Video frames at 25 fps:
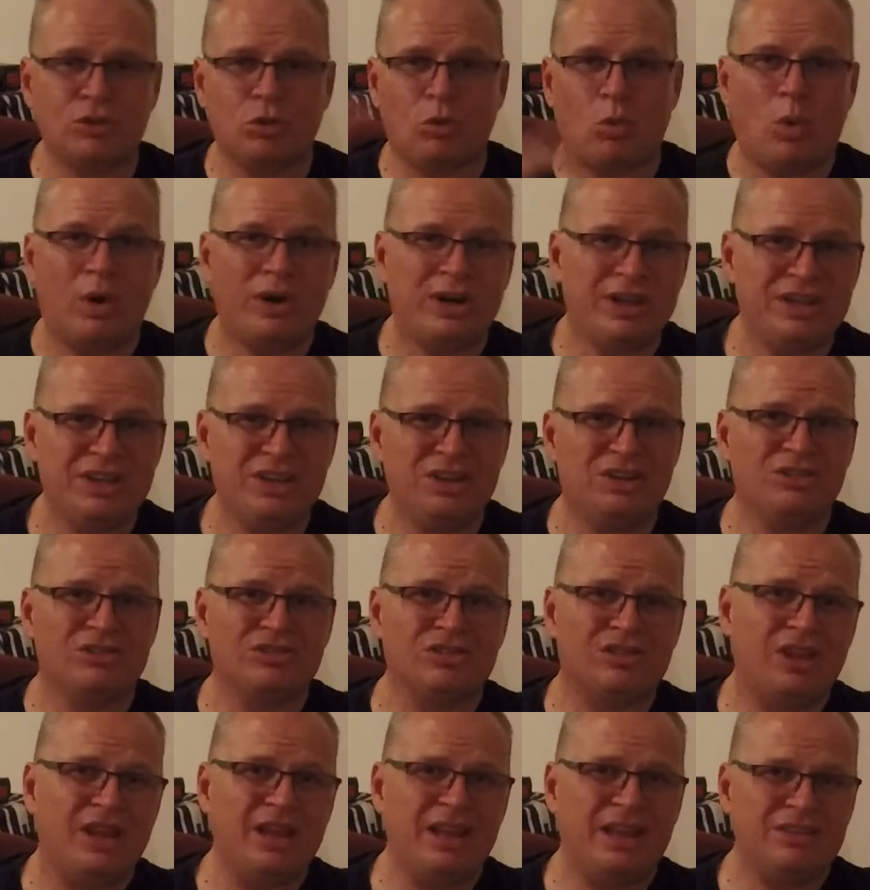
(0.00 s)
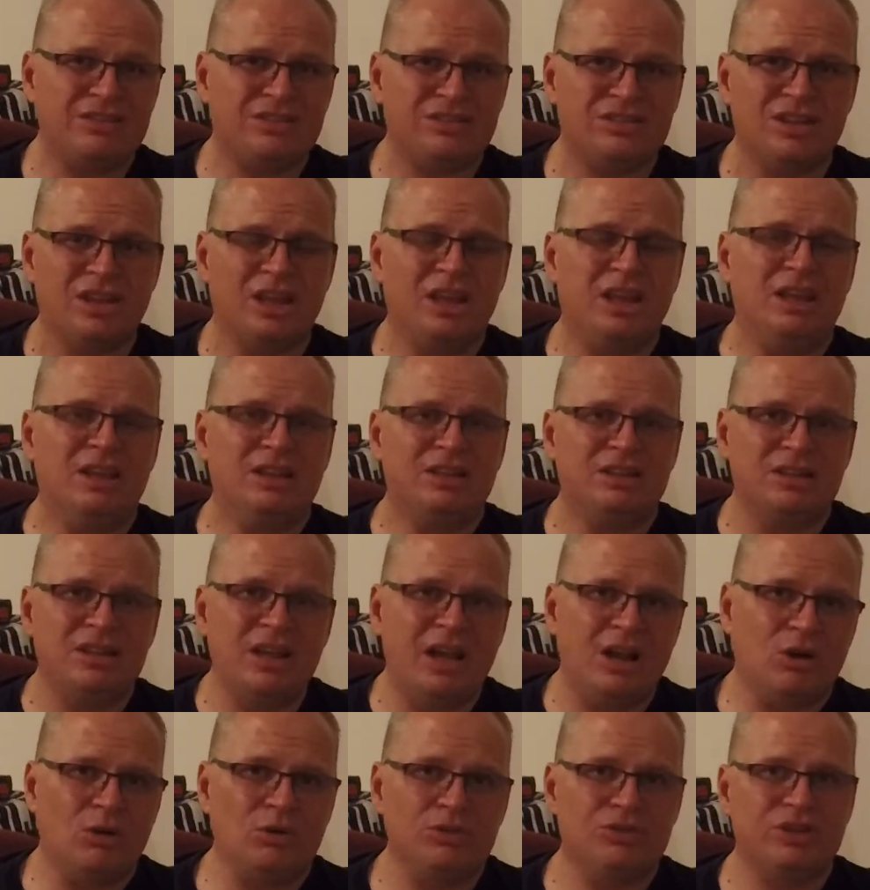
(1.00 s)
20 years less than
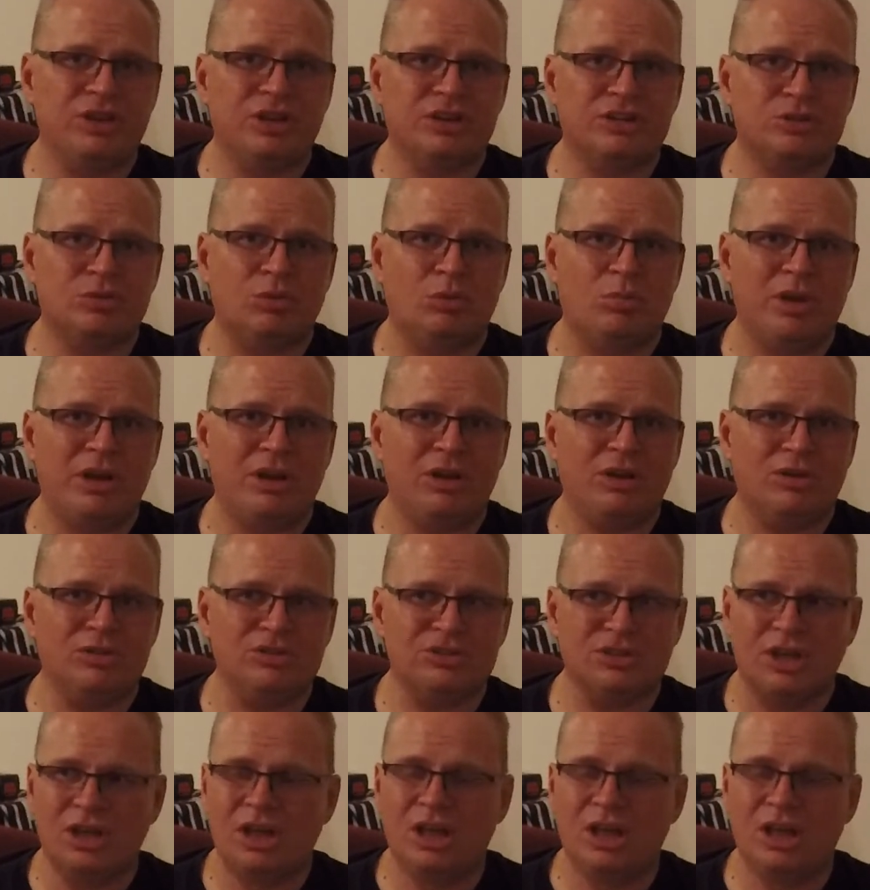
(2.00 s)
heterosexual males.